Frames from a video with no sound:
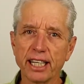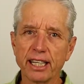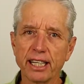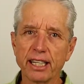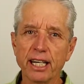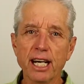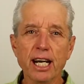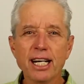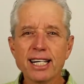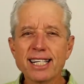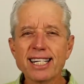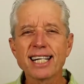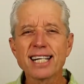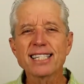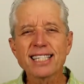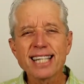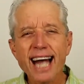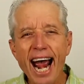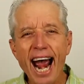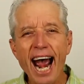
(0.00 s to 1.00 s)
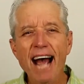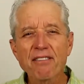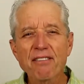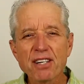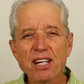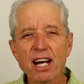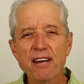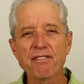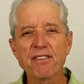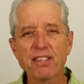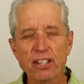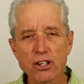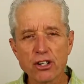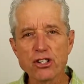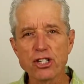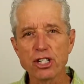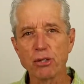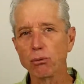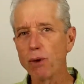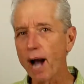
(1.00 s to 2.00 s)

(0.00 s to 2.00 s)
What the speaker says: in doesn't have enough energy.